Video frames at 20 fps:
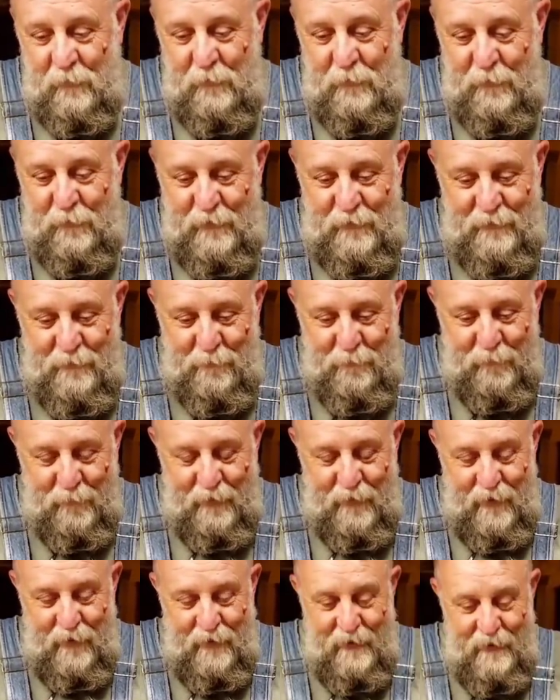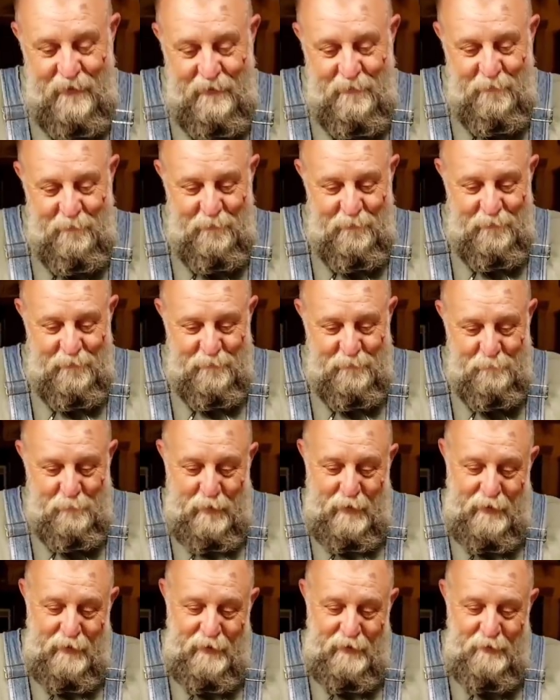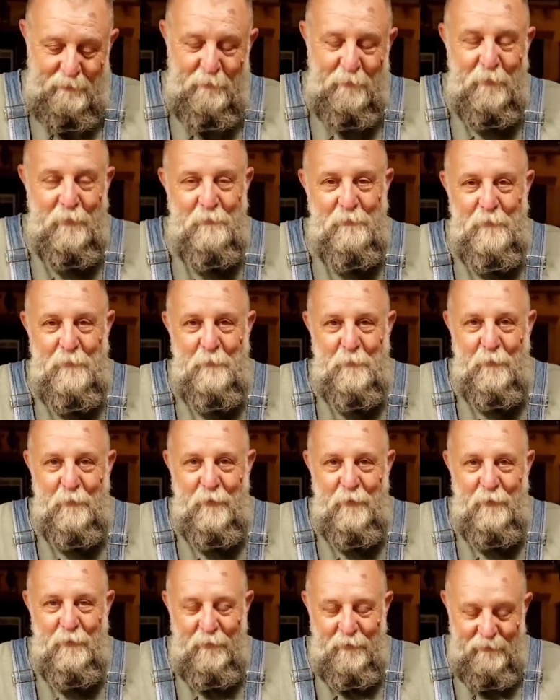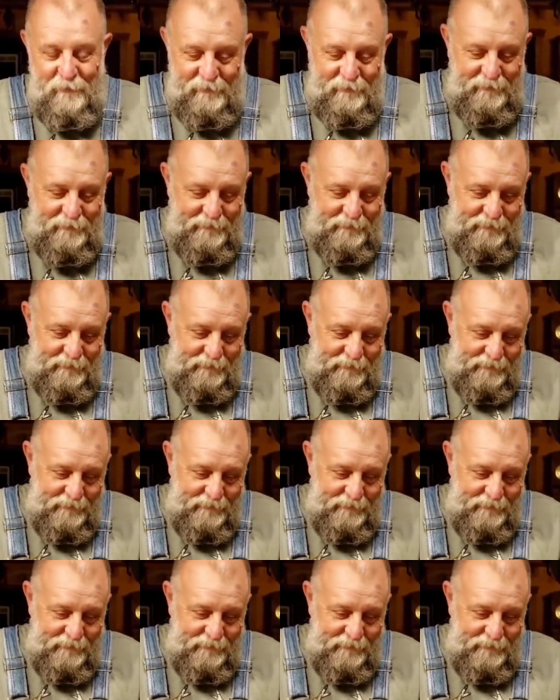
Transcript: the cookie or the cake or the pie, whatever you want to call it.